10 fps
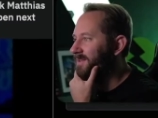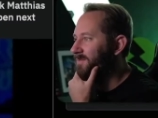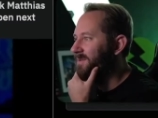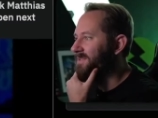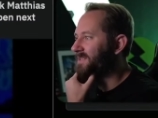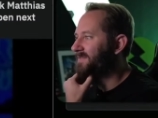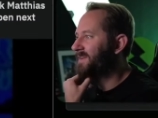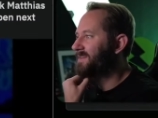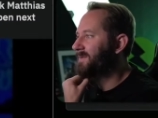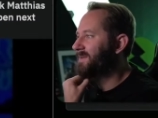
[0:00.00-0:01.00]
some reason, the
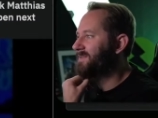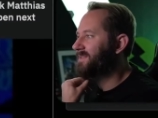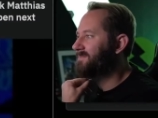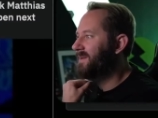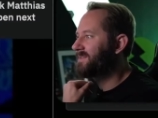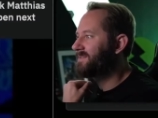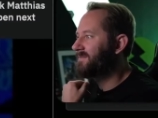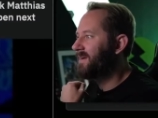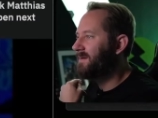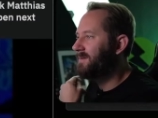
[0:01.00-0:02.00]
Phantom has this
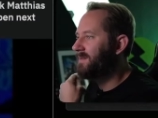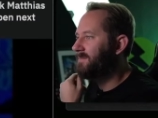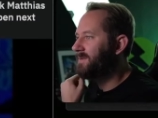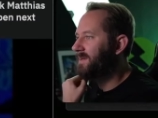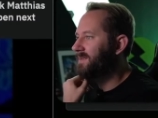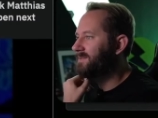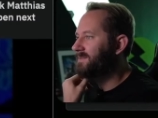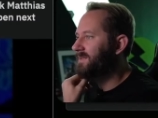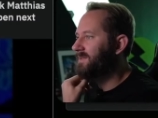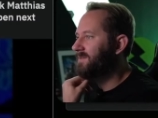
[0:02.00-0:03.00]
menacing vibe. I think Matthias
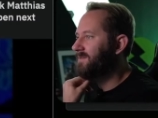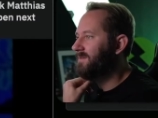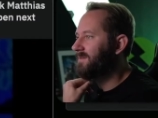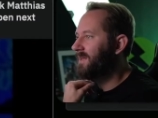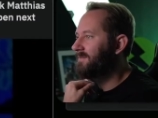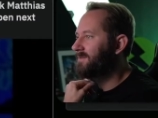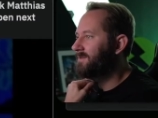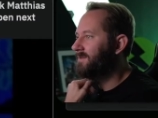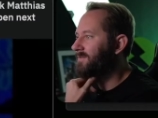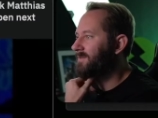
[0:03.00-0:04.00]
is under leveled